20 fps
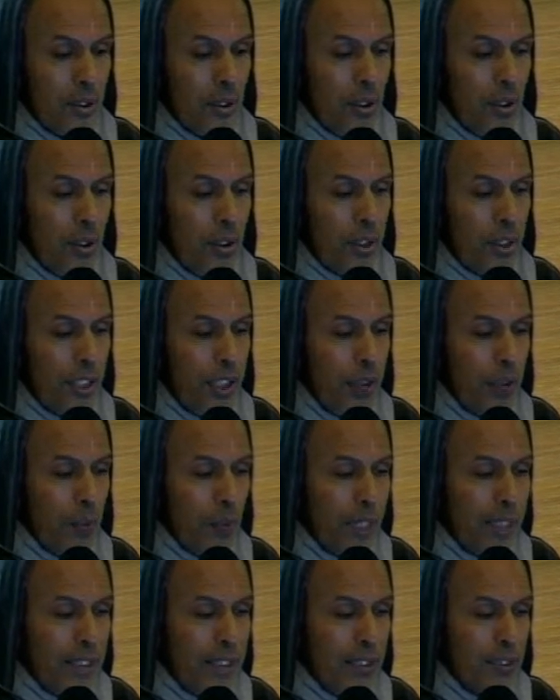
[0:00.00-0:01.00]
Or he
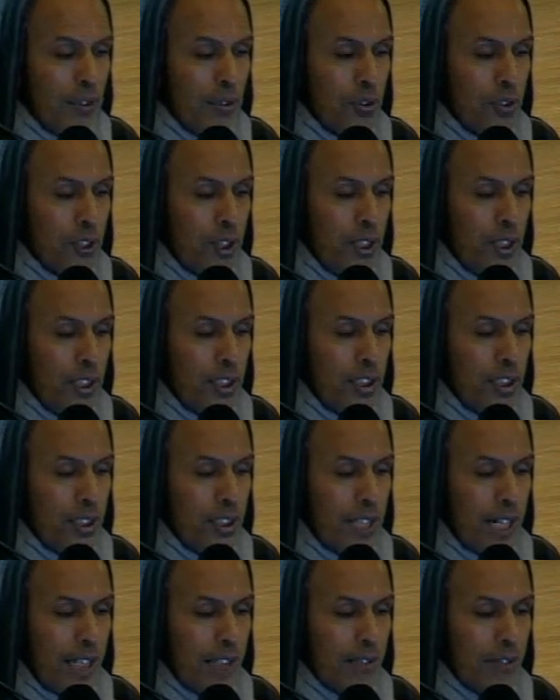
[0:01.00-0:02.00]
wanted to teach
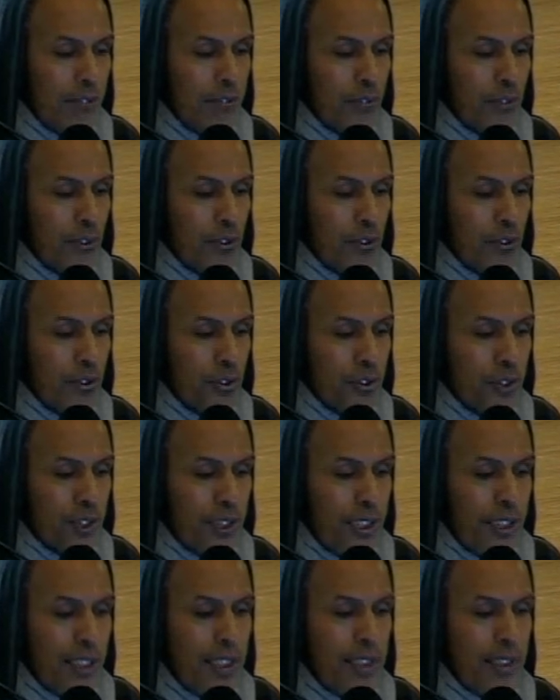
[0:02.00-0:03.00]
that for
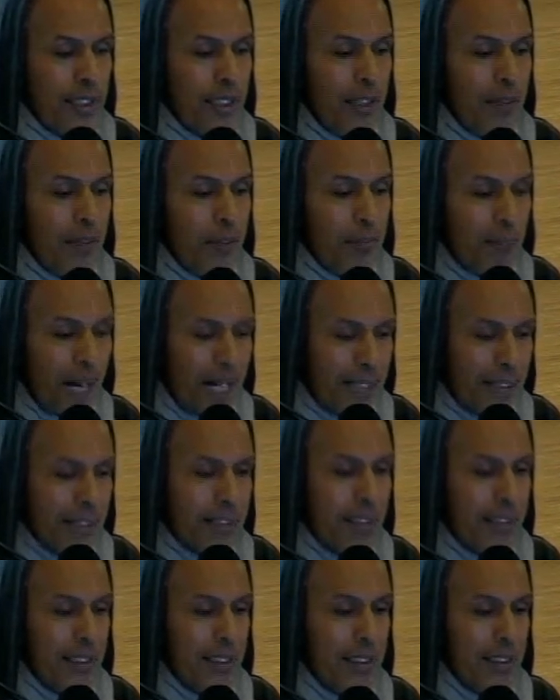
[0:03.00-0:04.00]
succeeding in
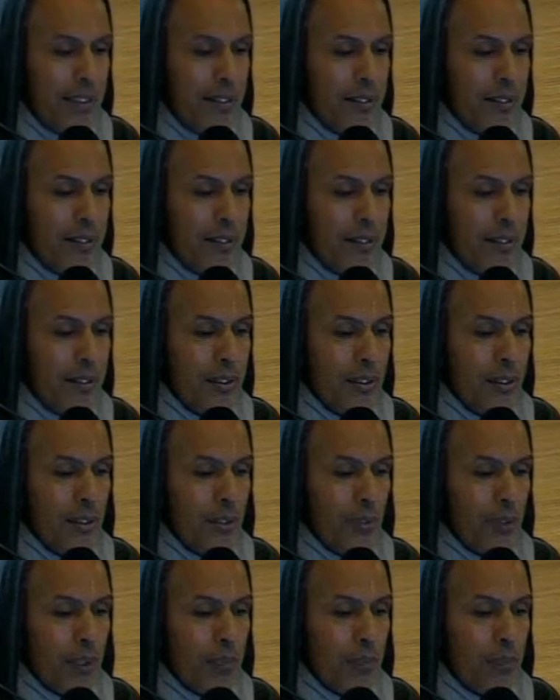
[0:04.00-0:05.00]
bhakti,
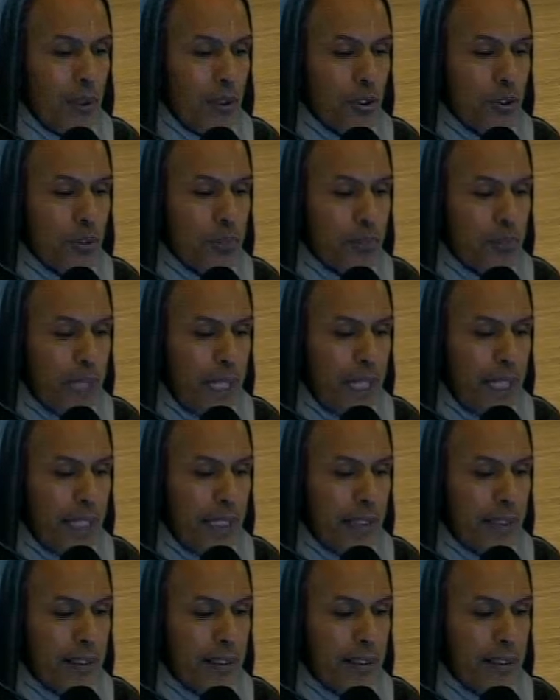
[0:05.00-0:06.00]
one must
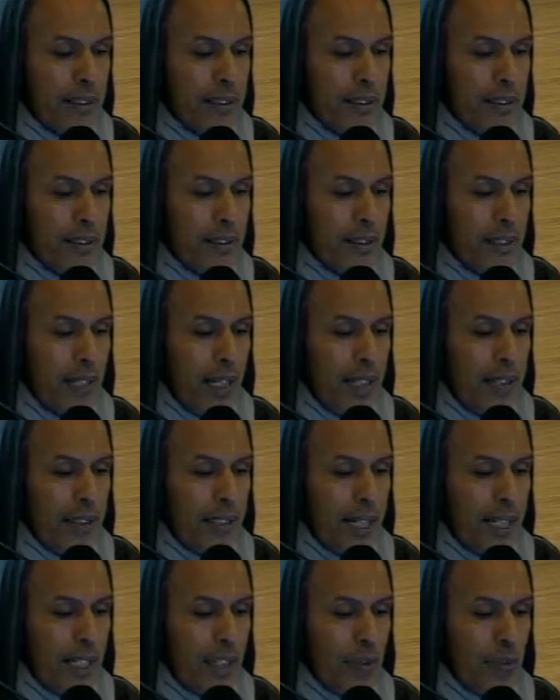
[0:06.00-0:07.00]
beg,
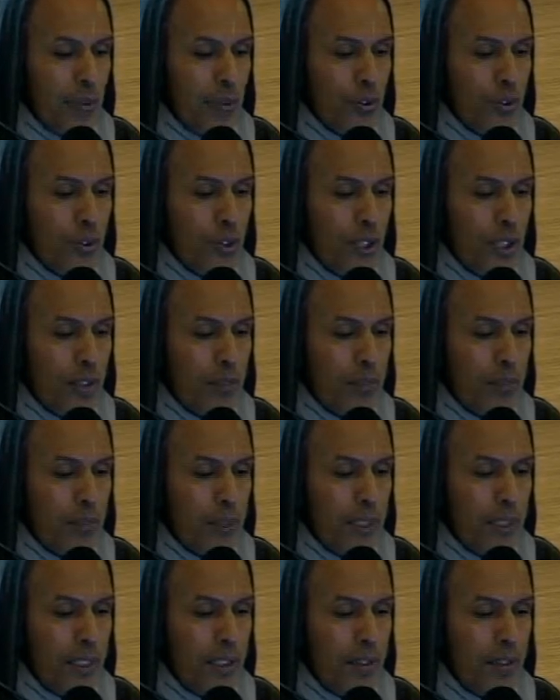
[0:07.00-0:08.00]
and that it will not
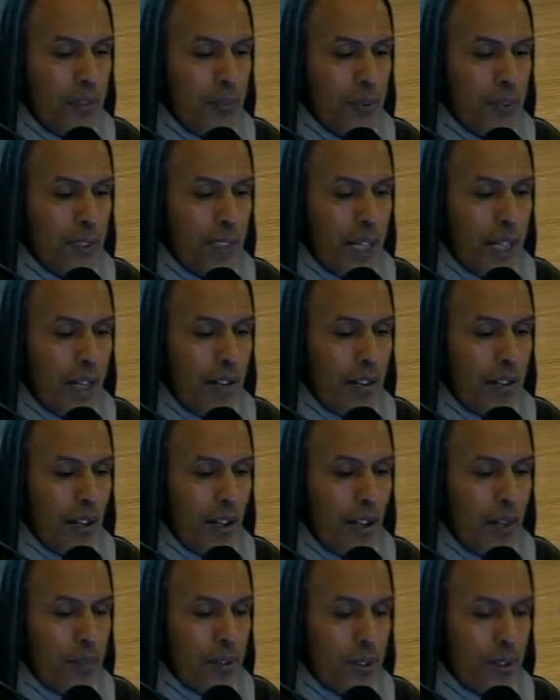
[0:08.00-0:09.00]
be without
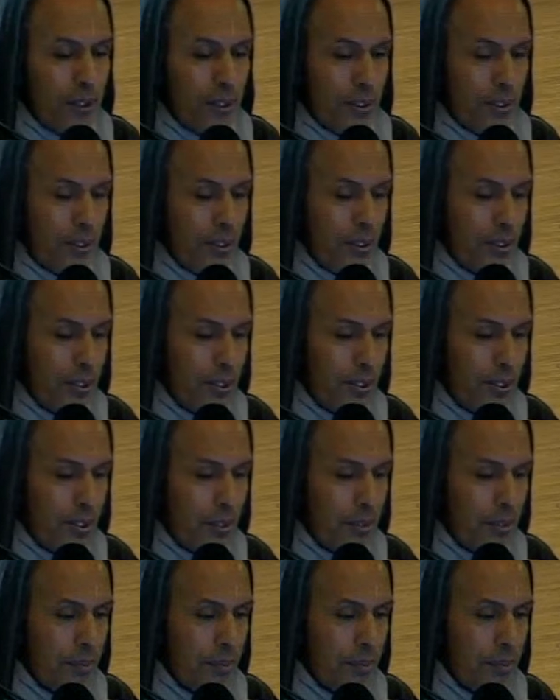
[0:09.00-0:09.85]
obstacles.